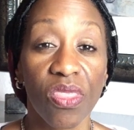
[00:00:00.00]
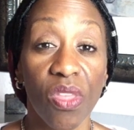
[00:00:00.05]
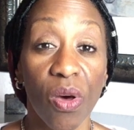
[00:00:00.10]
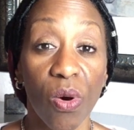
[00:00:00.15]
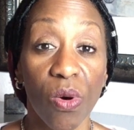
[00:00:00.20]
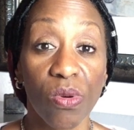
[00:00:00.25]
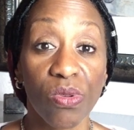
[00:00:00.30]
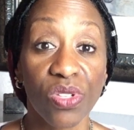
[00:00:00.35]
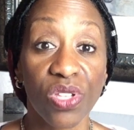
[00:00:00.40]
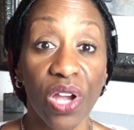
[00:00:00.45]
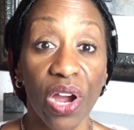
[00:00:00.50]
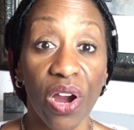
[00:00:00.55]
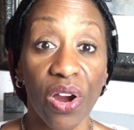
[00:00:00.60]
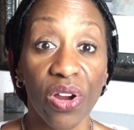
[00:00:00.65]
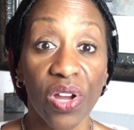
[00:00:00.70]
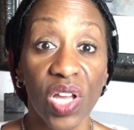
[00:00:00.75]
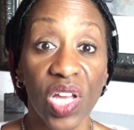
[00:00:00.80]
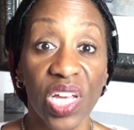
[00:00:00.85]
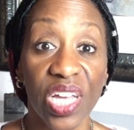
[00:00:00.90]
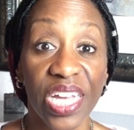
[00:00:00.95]
Those
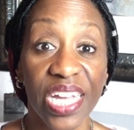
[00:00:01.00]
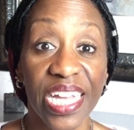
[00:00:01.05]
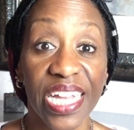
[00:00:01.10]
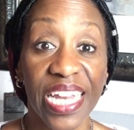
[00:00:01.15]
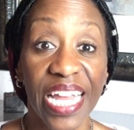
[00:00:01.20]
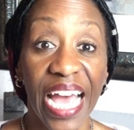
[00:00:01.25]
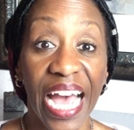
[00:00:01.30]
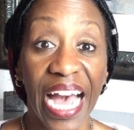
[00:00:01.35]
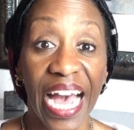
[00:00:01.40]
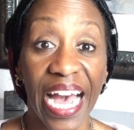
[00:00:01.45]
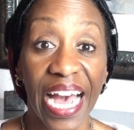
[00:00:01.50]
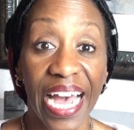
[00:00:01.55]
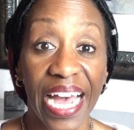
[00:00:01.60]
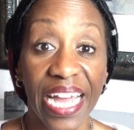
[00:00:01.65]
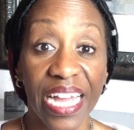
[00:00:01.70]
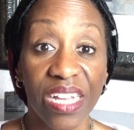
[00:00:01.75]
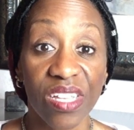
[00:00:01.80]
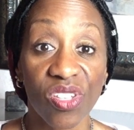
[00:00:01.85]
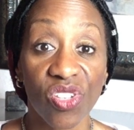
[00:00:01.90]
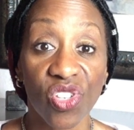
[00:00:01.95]
are good
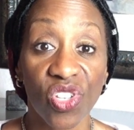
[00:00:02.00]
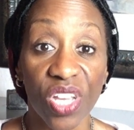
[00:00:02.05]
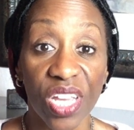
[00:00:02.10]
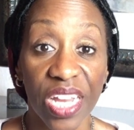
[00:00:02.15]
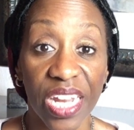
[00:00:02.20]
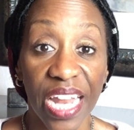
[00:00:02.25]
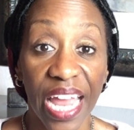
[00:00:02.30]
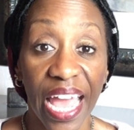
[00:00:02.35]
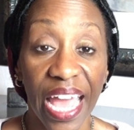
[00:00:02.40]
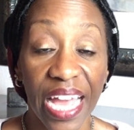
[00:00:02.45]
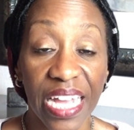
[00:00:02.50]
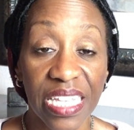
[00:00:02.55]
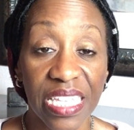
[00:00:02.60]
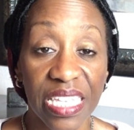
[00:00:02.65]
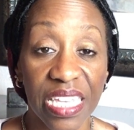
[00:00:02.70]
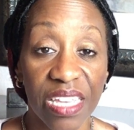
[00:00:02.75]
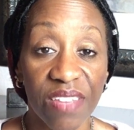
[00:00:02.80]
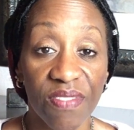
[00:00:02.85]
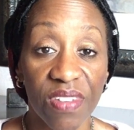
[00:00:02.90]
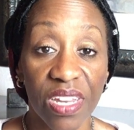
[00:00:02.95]
hygiene
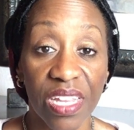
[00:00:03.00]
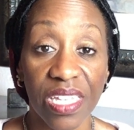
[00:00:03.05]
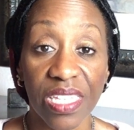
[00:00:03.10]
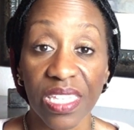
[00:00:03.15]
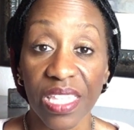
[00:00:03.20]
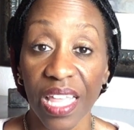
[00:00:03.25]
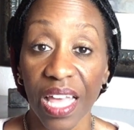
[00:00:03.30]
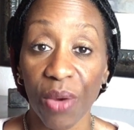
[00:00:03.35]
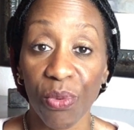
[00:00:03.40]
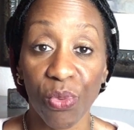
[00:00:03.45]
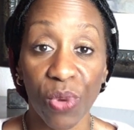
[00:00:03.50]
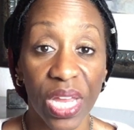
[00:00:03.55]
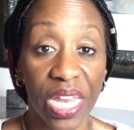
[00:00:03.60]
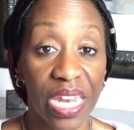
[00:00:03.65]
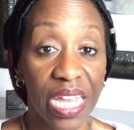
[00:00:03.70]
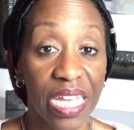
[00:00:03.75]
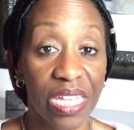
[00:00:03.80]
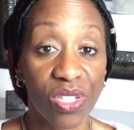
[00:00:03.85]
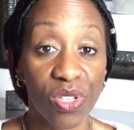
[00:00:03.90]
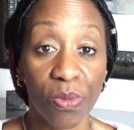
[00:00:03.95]
activities that we
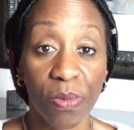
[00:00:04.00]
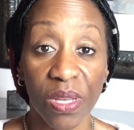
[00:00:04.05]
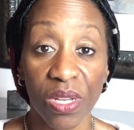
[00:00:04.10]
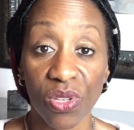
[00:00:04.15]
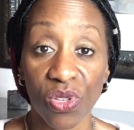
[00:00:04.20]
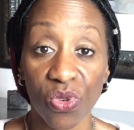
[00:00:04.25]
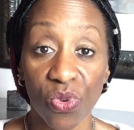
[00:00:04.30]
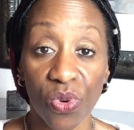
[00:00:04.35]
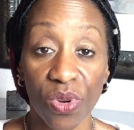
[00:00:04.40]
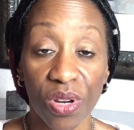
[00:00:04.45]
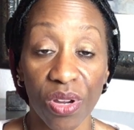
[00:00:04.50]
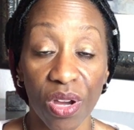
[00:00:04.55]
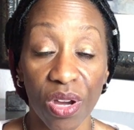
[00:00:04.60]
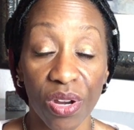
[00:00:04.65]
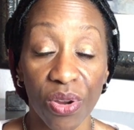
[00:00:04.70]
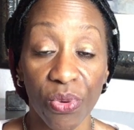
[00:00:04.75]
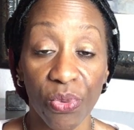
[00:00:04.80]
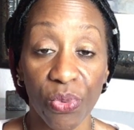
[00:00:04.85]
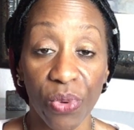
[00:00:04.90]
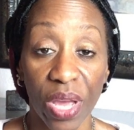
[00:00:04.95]
need to be doing
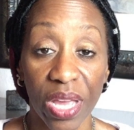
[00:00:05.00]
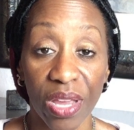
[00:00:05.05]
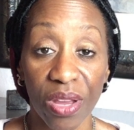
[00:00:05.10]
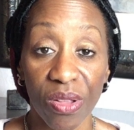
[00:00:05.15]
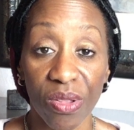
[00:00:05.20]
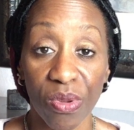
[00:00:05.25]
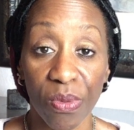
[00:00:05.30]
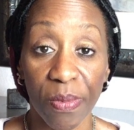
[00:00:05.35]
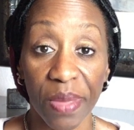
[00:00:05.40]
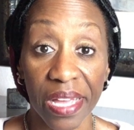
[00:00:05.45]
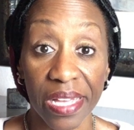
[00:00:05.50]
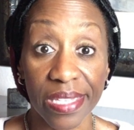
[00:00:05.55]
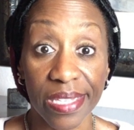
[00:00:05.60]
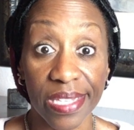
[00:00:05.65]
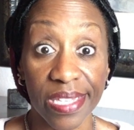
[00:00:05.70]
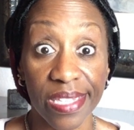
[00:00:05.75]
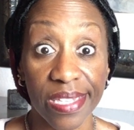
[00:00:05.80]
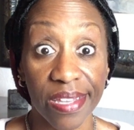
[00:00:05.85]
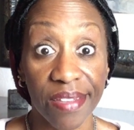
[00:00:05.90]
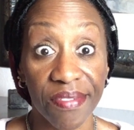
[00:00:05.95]
on a regular
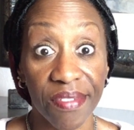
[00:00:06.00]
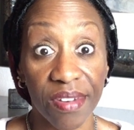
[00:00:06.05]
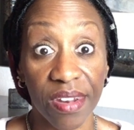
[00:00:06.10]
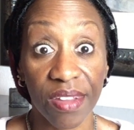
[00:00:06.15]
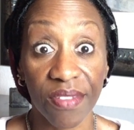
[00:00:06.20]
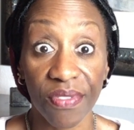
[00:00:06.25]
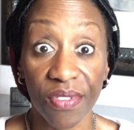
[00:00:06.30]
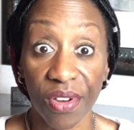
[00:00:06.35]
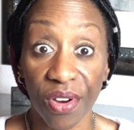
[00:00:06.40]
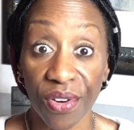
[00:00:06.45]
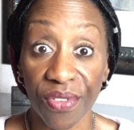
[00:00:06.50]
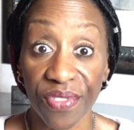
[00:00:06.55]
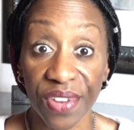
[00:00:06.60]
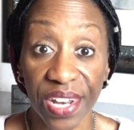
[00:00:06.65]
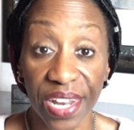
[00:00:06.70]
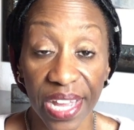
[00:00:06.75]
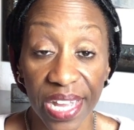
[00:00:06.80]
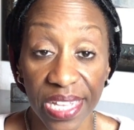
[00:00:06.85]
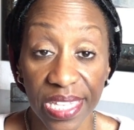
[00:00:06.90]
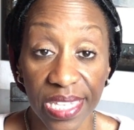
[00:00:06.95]
basis, even if
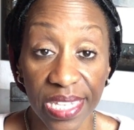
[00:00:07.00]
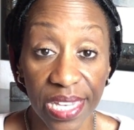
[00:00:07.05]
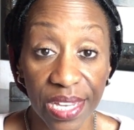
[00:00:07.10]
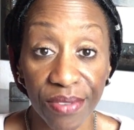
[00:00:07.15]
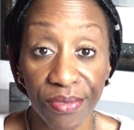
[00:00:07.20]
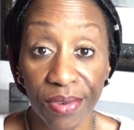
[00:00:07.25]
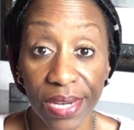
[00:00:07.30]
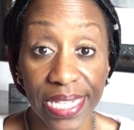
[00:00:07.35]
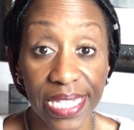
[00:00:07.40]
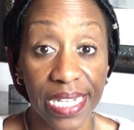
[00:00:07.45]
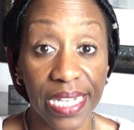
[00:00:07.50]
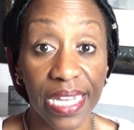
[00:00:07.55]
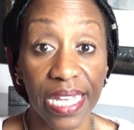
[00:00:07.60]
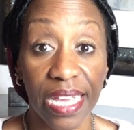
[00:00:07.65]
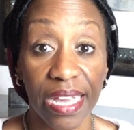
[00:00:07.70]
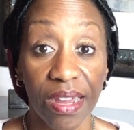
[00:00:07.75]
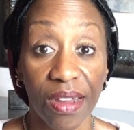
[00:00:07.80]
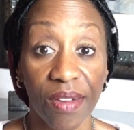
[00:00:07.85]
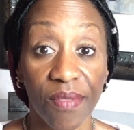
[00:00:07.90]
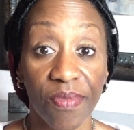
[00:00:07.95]
COVID 19 wasn't
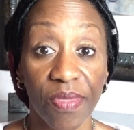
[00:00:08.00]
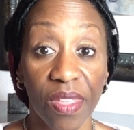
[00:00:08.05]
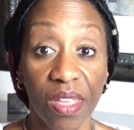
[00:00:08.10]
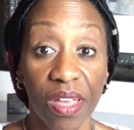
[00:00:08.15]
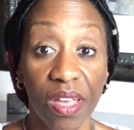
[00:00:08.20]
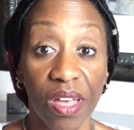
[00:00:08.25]
here.